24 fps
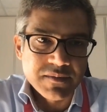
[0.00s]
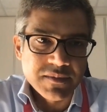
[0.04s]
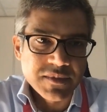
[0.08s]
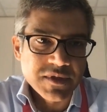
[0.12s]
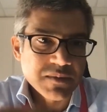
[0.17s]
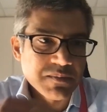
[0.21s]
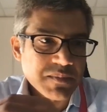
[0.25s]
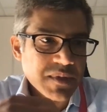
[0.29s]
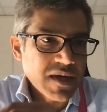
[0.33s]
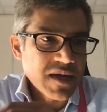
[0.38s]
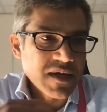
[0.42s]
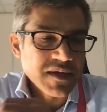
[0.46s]

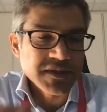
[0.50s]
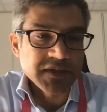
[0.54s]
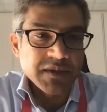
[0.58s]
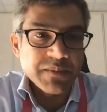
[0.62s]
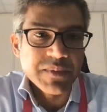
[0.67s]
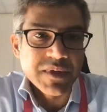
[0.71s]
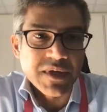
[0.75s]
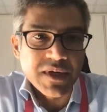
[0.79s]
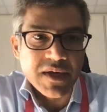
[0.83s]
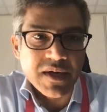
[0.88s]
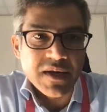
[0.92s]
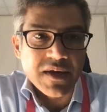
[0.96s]
supplying
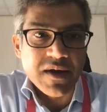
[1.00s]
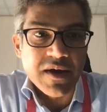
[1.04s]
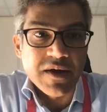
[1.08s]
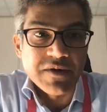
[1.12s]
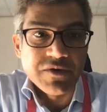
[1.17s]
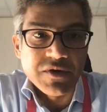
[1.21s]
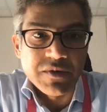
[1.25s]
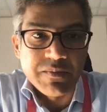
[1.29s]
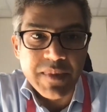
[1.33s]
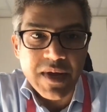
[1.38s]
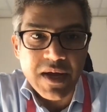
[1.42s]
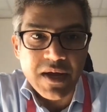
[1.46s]
something like
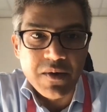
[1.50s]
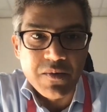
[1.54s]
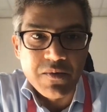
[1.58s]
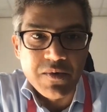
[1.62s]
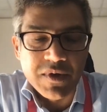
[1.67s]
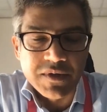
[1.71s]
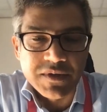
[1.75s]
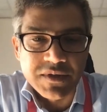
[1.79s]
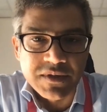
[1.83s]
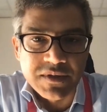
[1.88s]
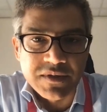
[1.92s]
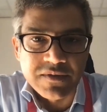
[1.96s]
100
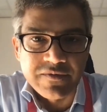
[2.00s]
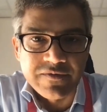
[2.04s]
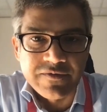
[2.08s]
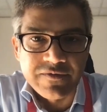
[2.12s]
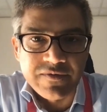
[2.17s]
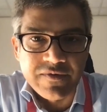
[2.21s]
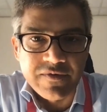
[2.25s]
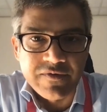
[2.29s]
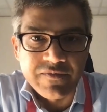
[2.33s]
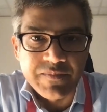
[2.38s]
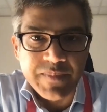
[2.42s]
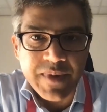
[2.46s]
megawatts of
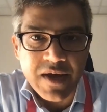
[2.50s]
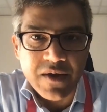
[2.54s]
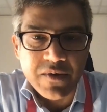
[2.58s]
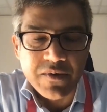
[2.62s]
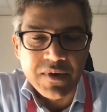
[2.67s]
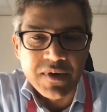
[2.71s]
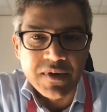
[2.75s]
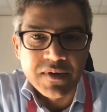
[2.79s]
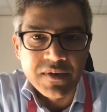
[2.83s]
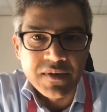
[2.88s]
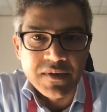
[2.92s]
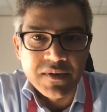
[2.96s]

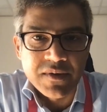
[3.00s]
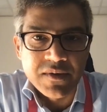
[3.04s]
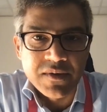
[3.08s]
power,